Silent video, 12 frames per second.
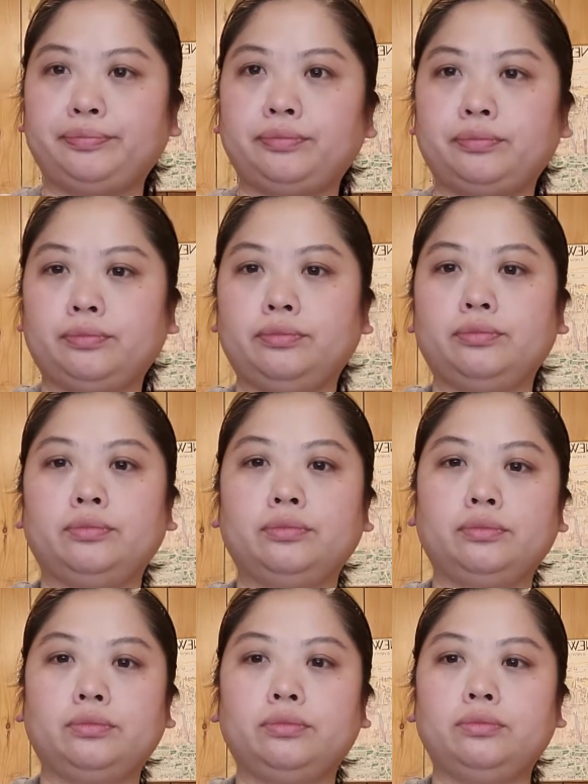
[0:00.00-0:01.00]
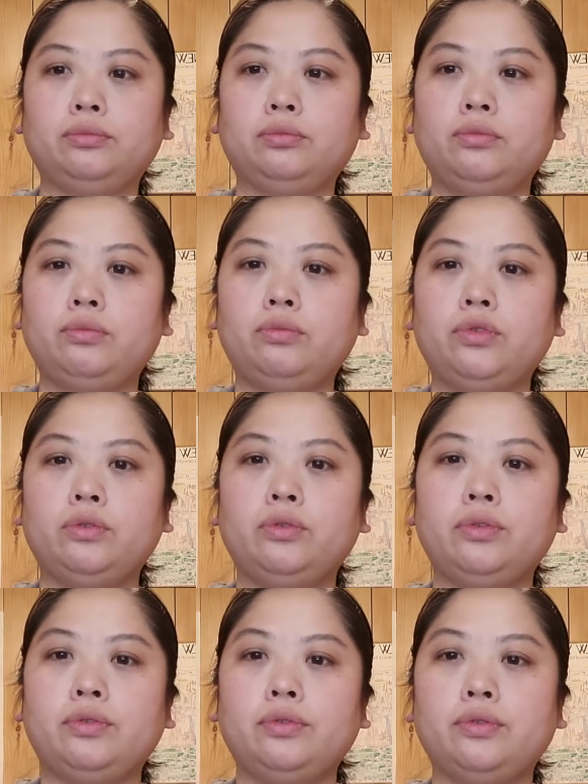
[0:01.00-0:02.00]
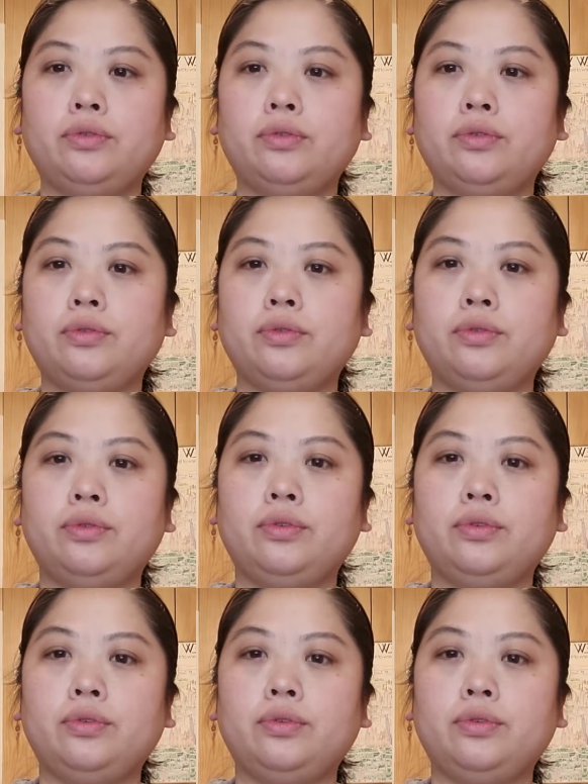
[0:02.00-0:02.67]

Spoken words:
(silence)